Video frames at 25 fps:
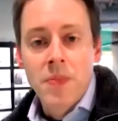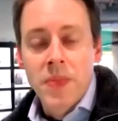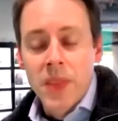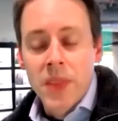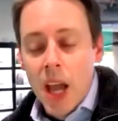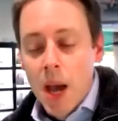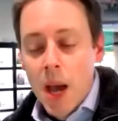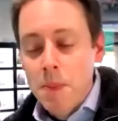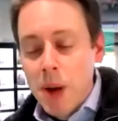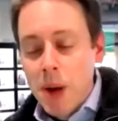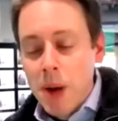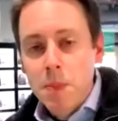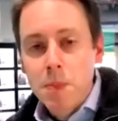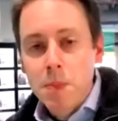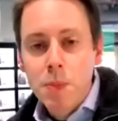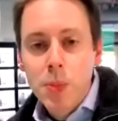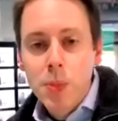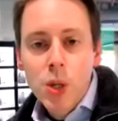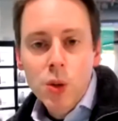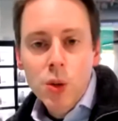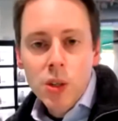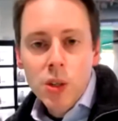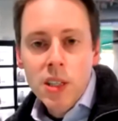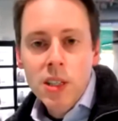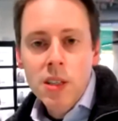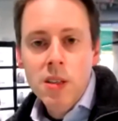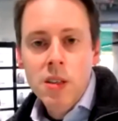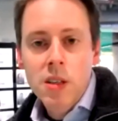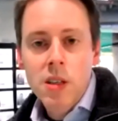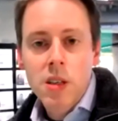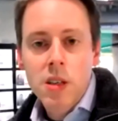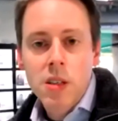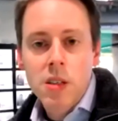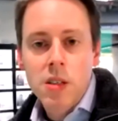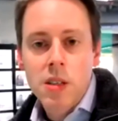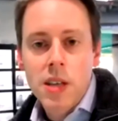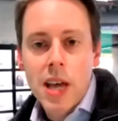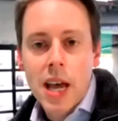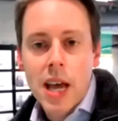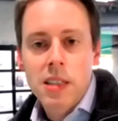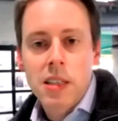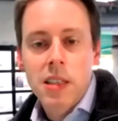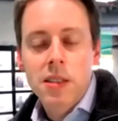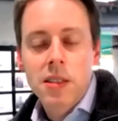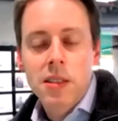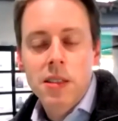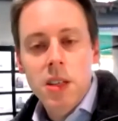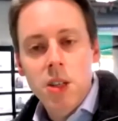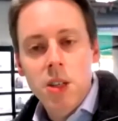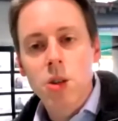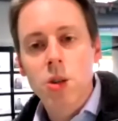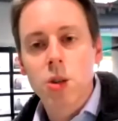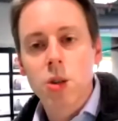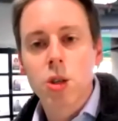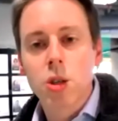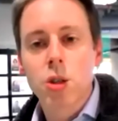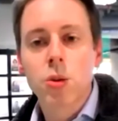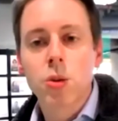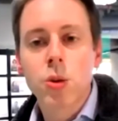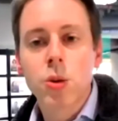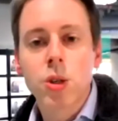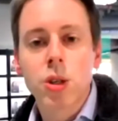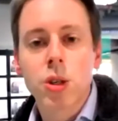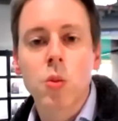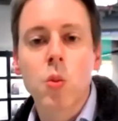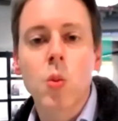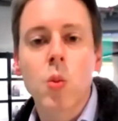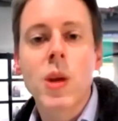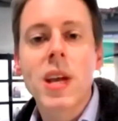And by building this as a digital solution,